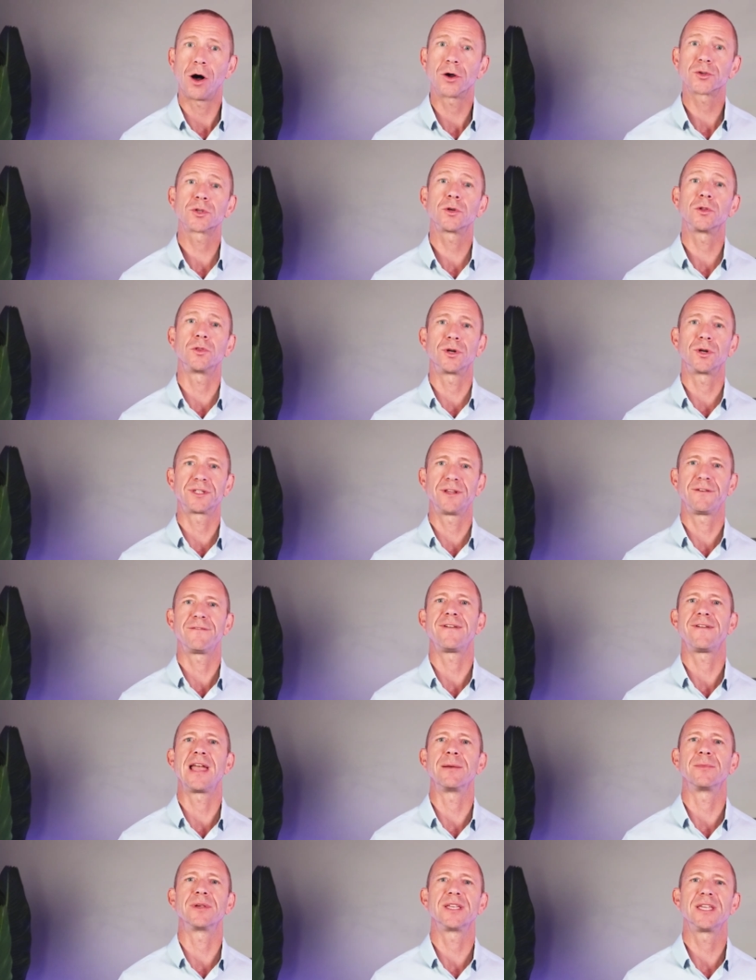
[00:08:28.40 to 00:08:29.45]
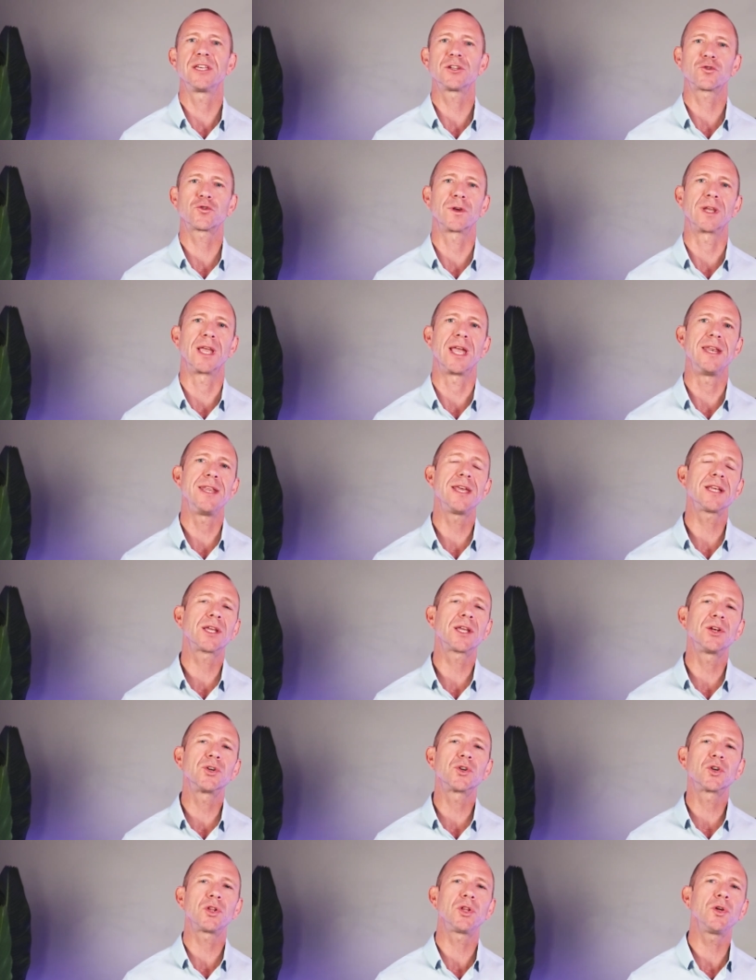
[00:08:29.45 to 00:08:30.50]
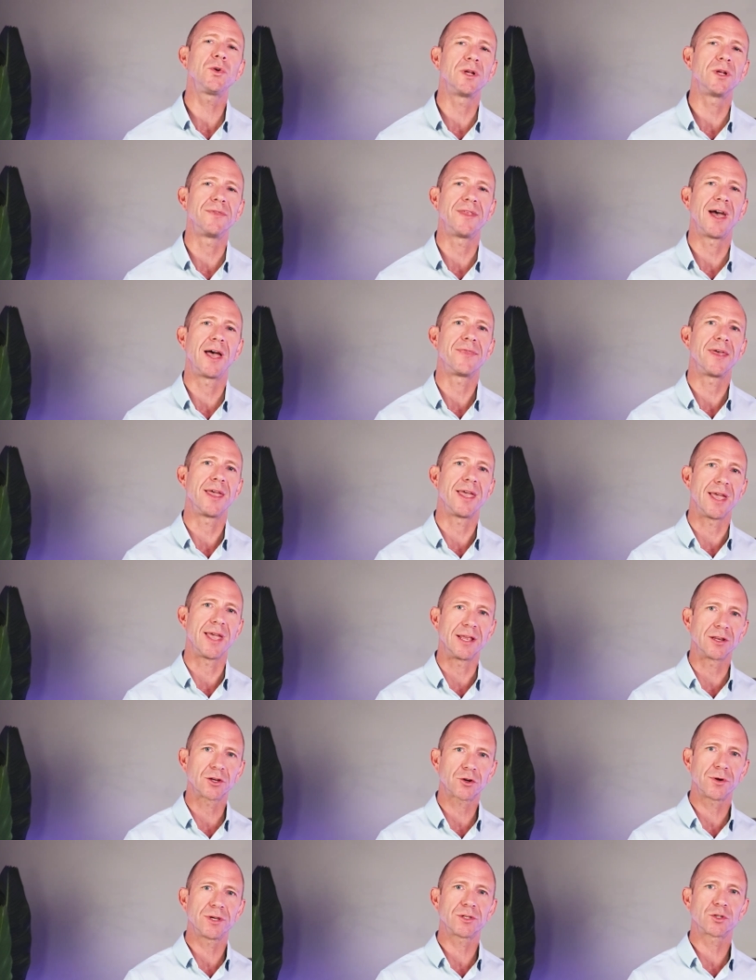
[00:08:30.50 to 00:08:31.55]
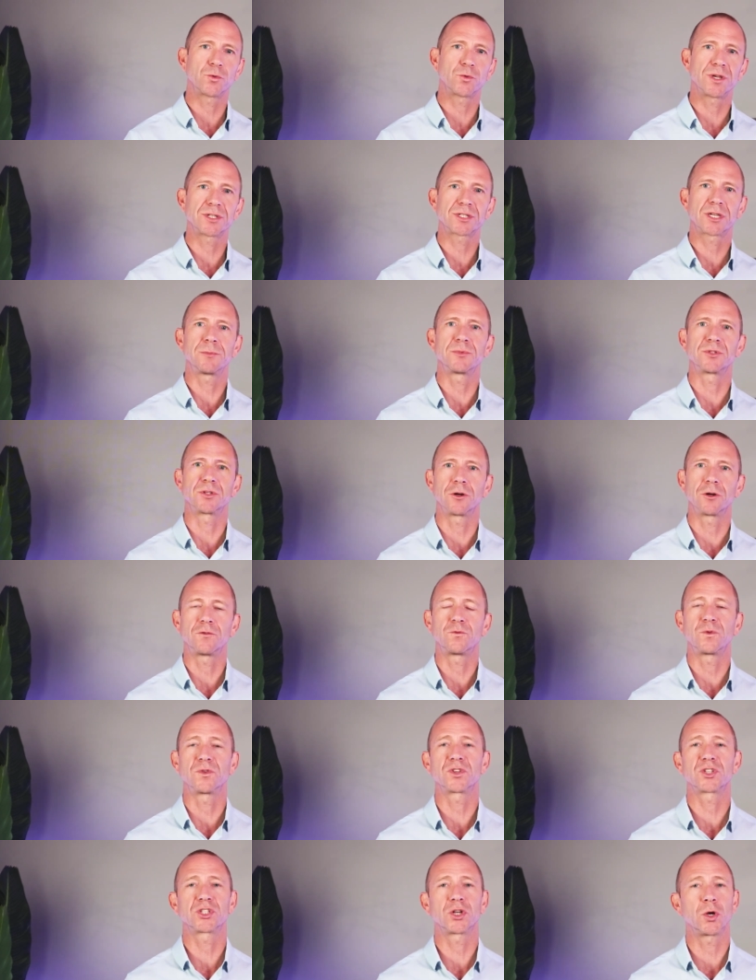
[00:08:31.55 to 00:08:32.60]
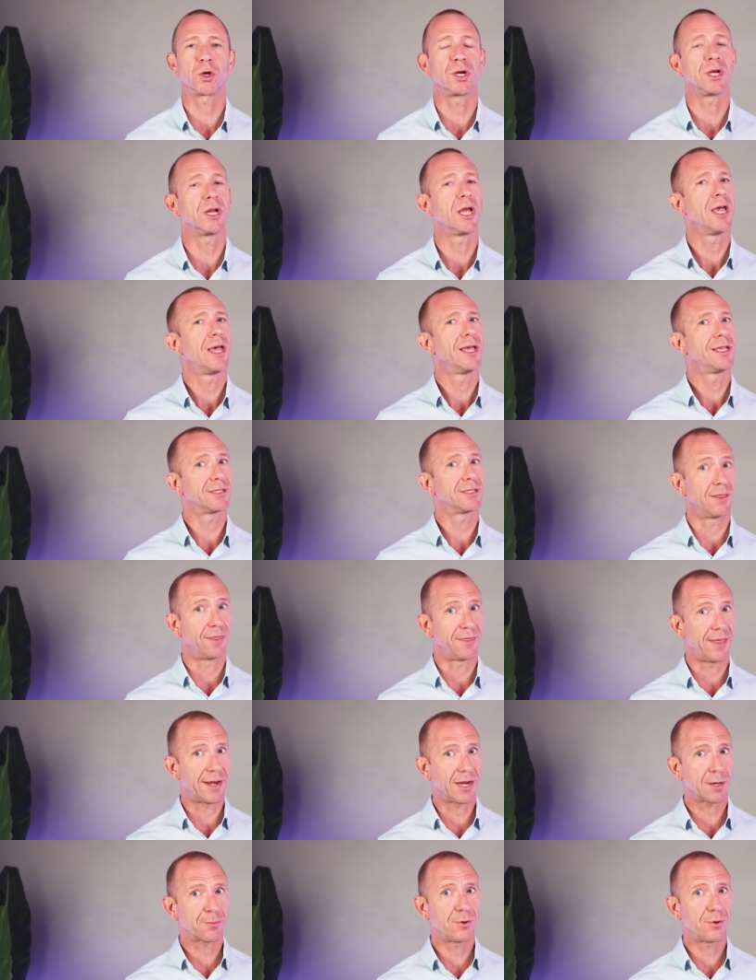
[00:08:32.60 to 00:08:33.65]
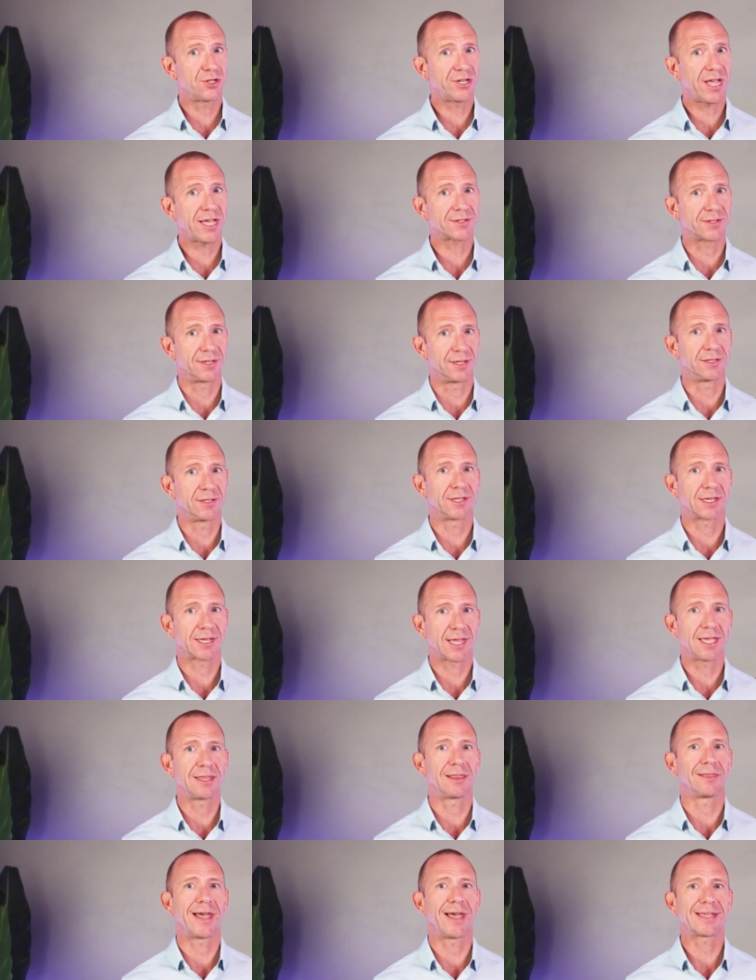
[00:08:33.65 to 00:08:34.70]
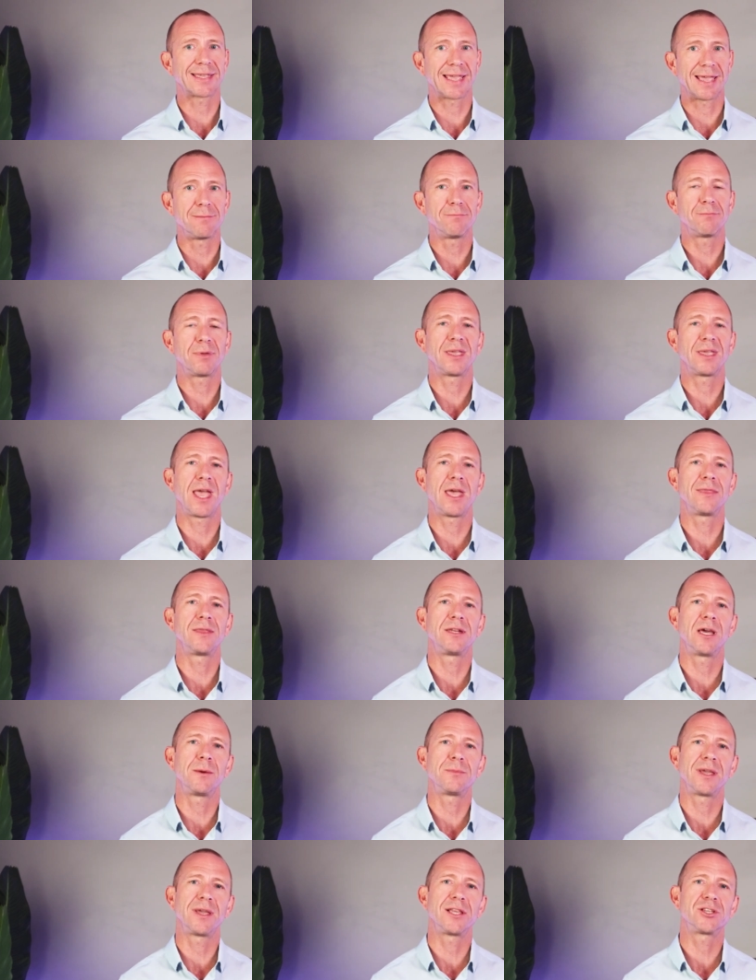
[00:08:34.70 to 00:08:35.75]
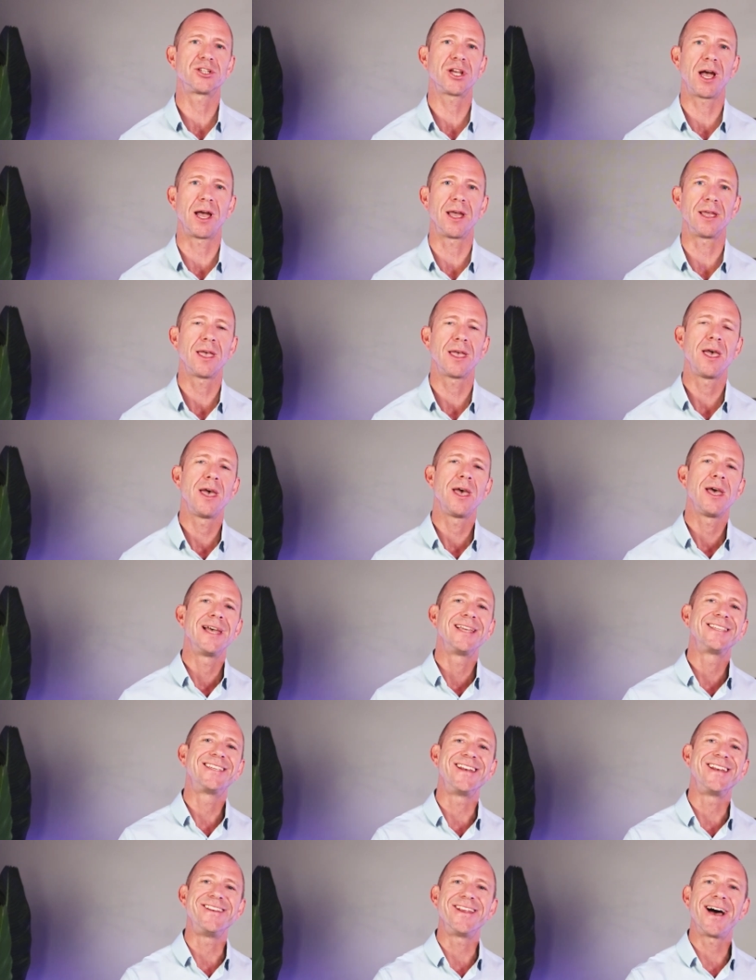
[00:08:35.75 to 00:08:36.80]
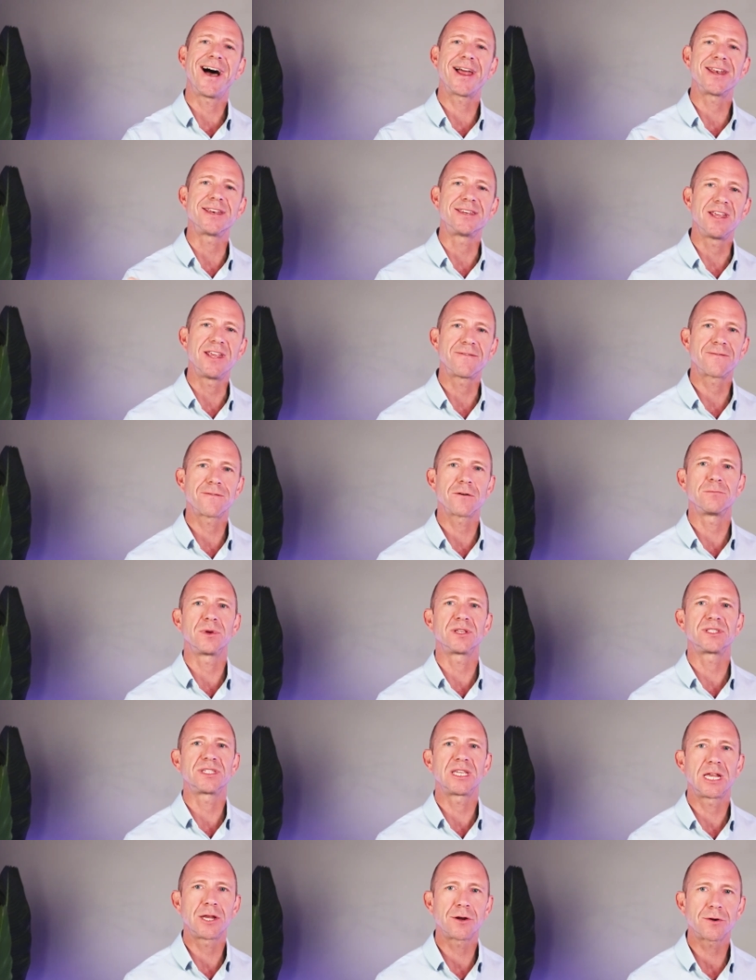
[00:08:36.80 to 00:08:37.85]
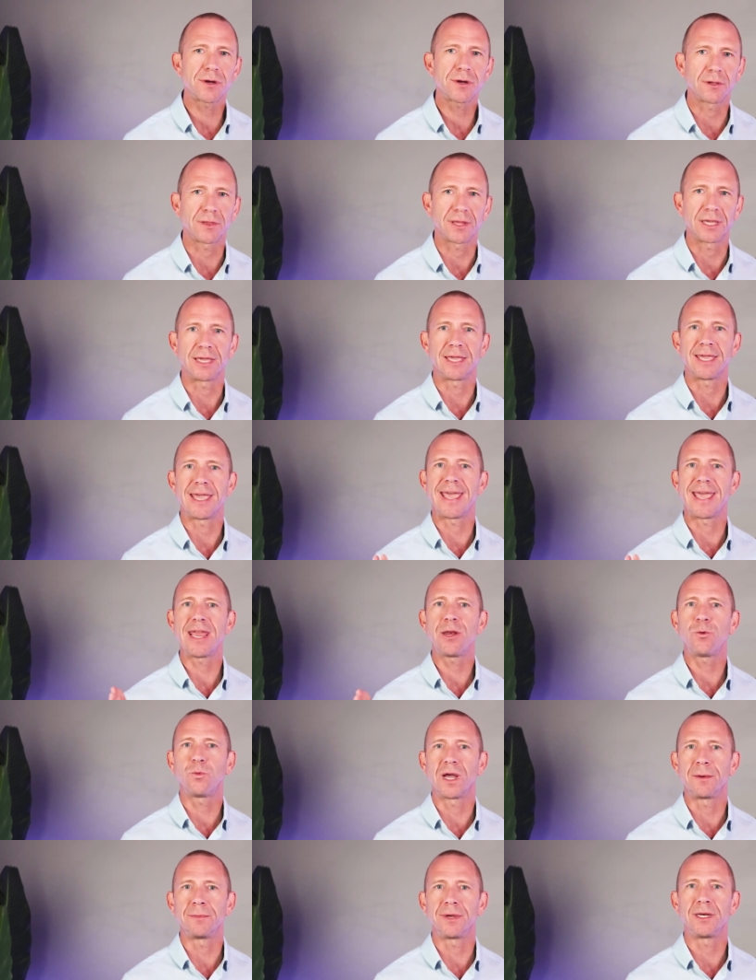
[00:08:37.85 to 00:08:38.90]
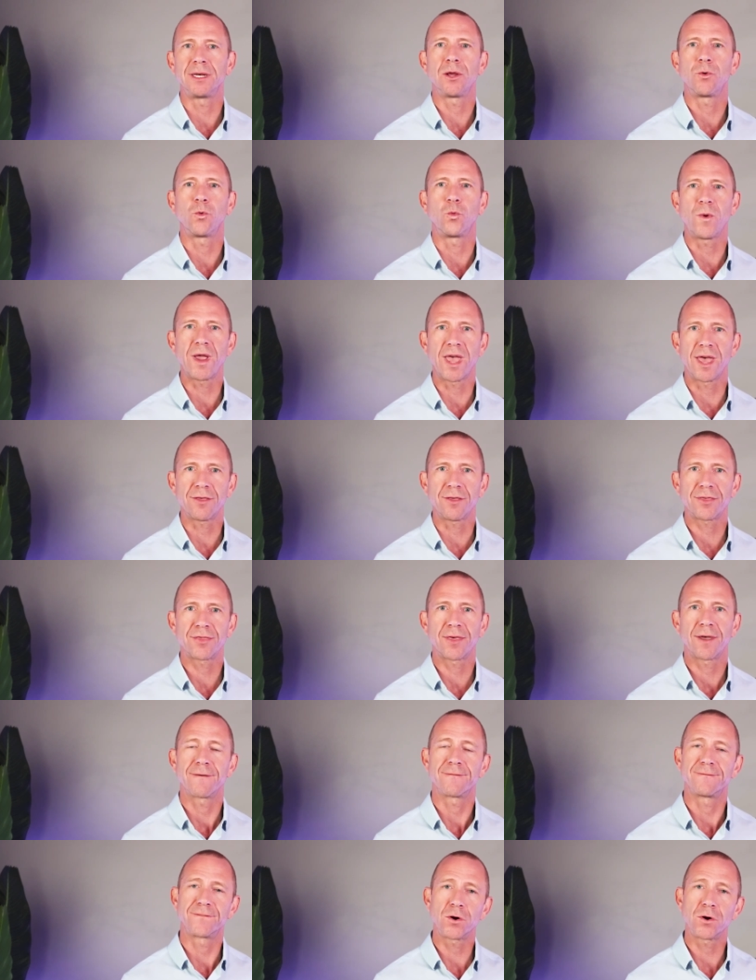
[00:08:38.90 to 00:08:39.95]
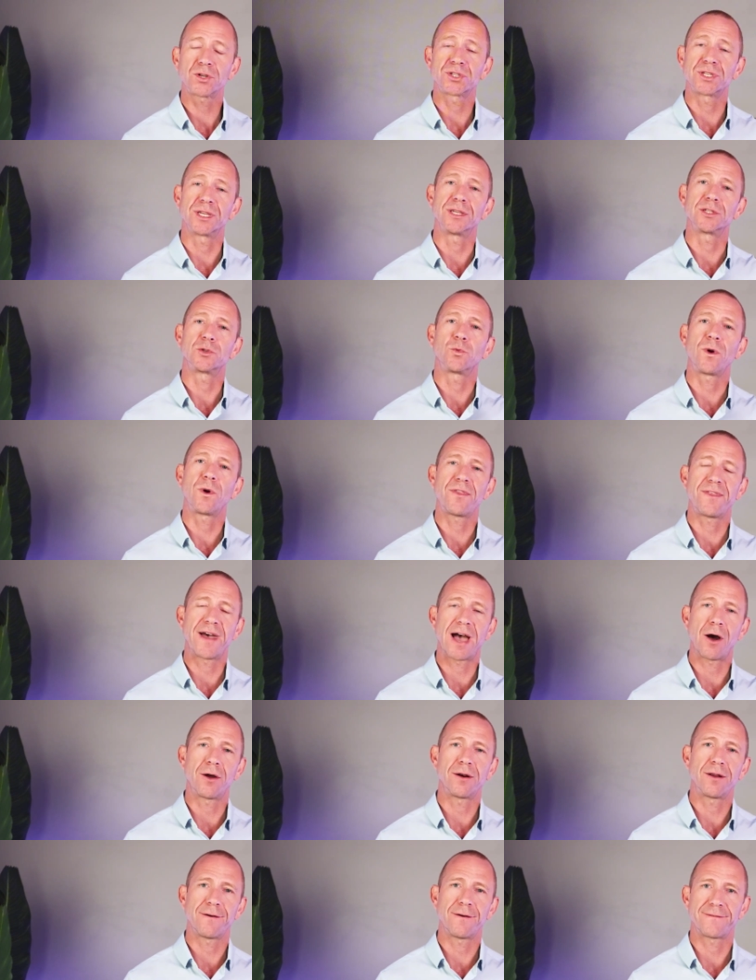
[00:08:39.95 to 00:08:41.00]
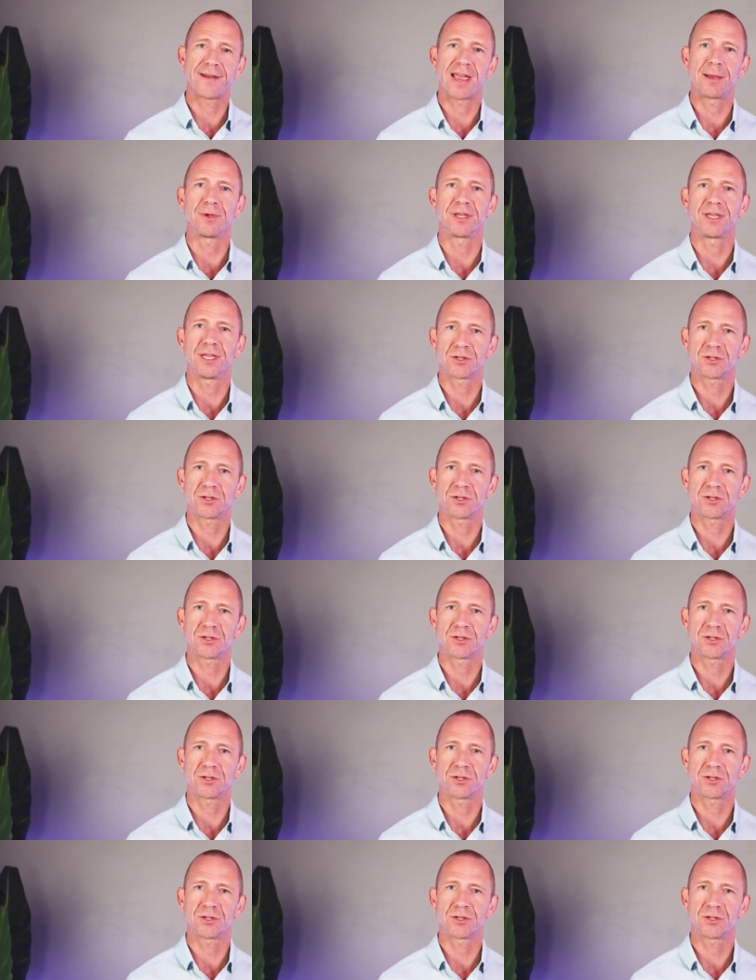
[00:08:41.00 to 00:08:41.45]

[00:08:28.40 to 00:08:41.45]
also looked at family history, and it concluded that the increased risk observed with certain synthetic progestins, again, like MPA and the WHI, did not differ materially in women with versus without a family